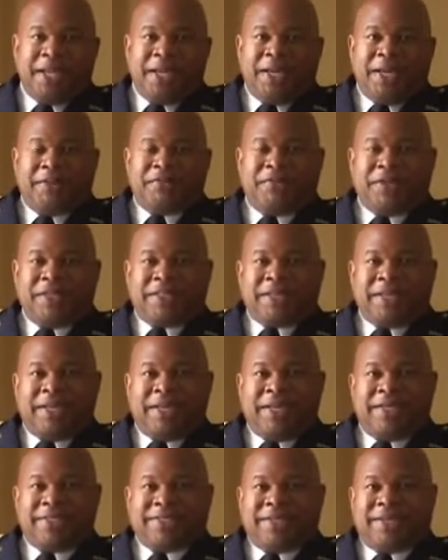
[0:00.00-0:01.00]
And I think that
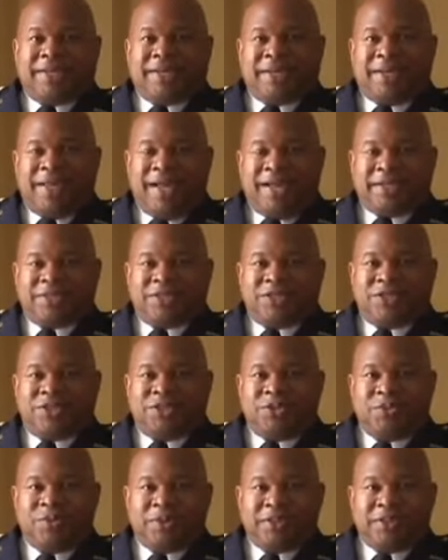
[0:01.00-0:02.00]
has a lot to
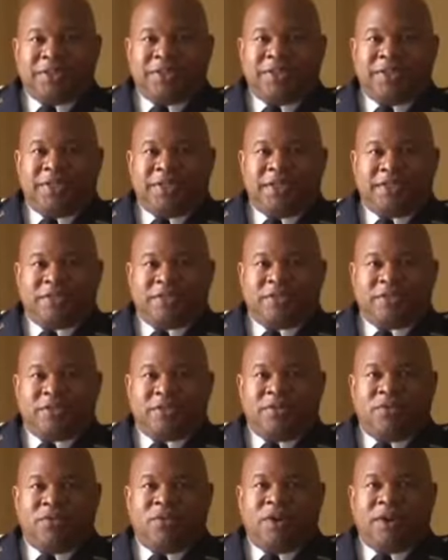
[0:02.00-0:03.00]
do with it, just
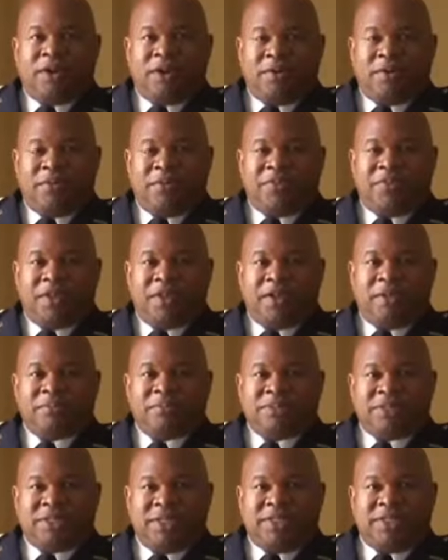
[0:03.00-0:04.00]
growing up with
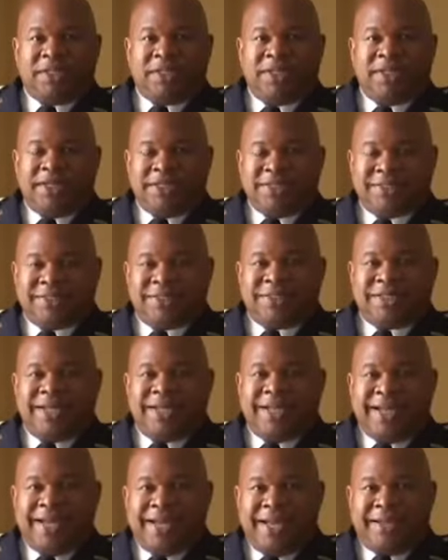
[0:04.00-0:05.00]
them, seeing the needs that
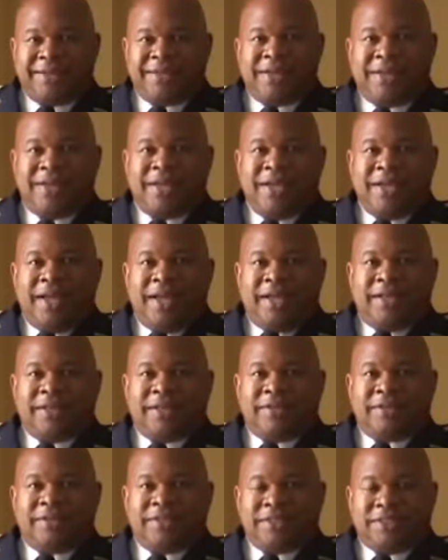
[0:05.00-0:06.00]
they had,
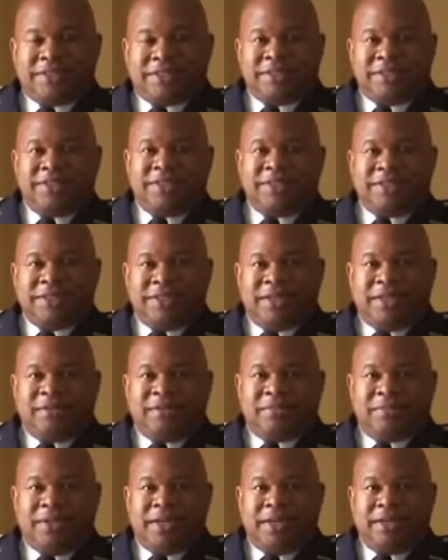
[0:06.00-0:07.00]
and listening to
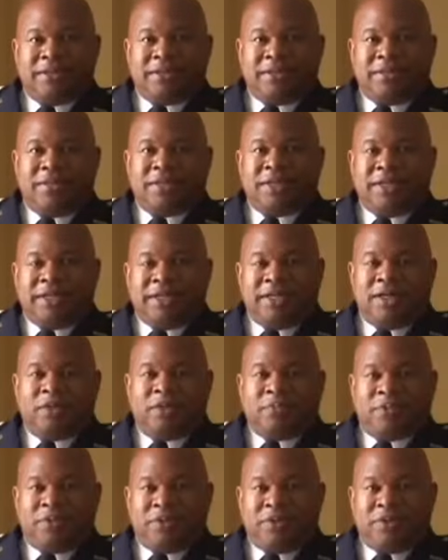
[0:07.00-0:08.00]
them and gleaning
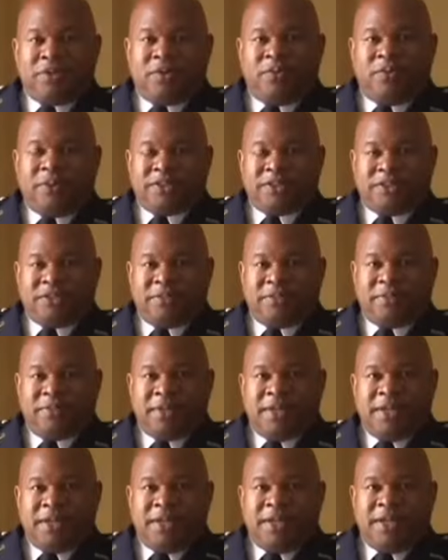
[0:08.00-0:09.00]
up on their wisdom.
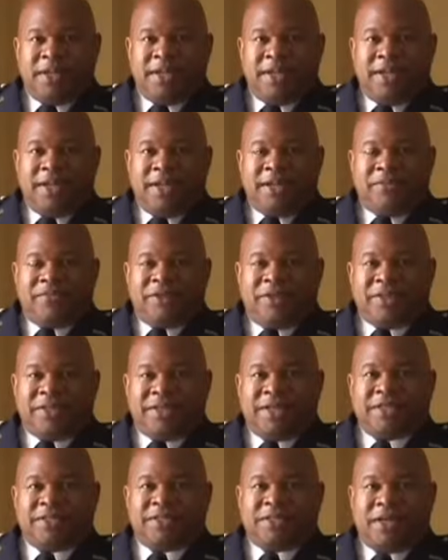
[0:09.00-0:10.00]
And I think
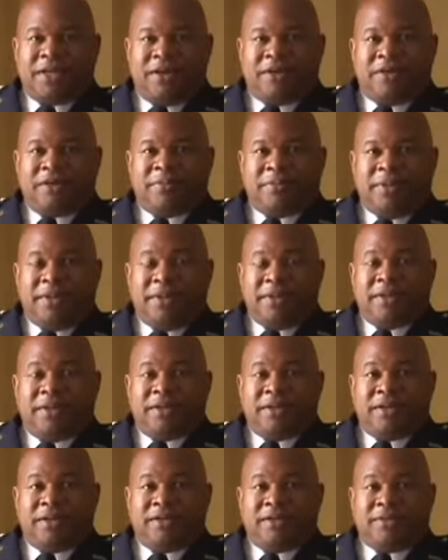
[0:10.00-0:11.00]
that has carried me
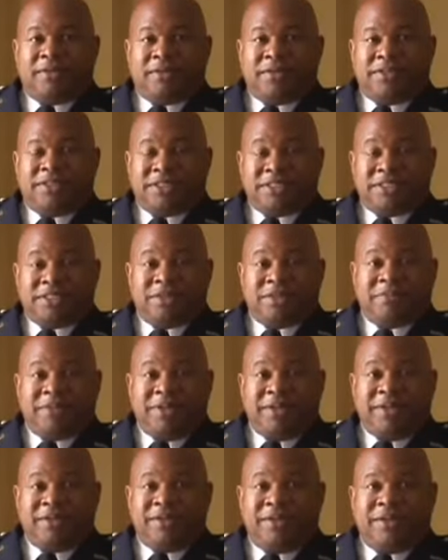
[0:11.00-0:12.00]
and uh, assisted
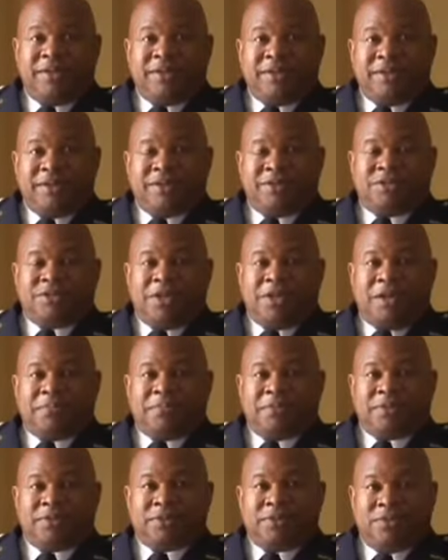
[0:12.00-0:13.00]
me in this
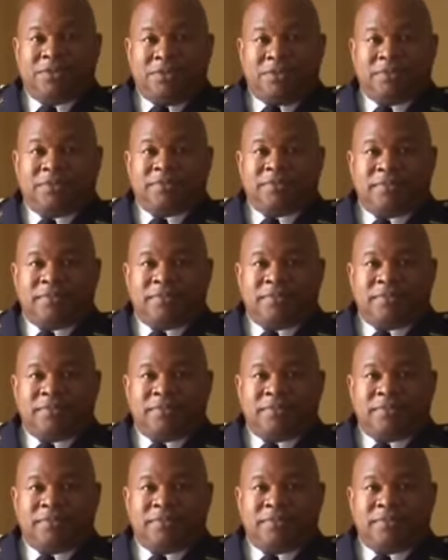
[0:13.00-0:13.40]
chaplain school.